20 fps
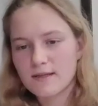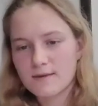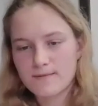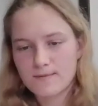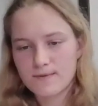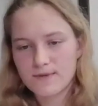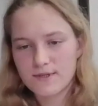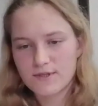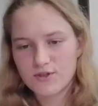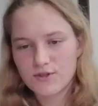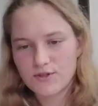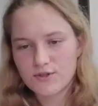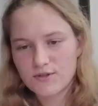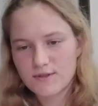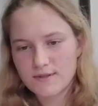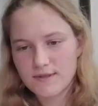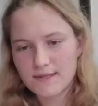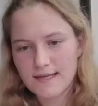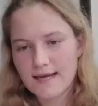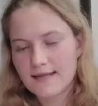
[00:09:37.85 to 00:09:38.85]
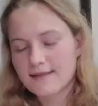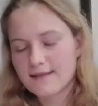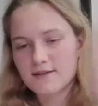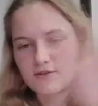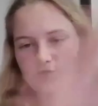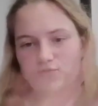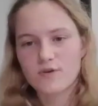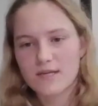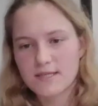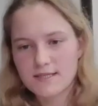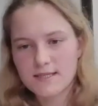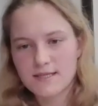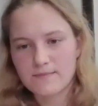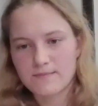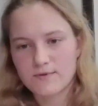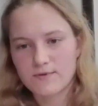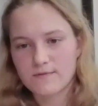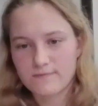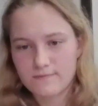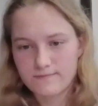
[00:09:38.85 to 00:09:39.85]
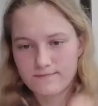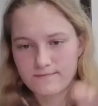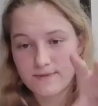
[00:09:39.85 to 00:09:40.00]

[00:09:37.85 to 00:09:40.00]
if we just get the transcript of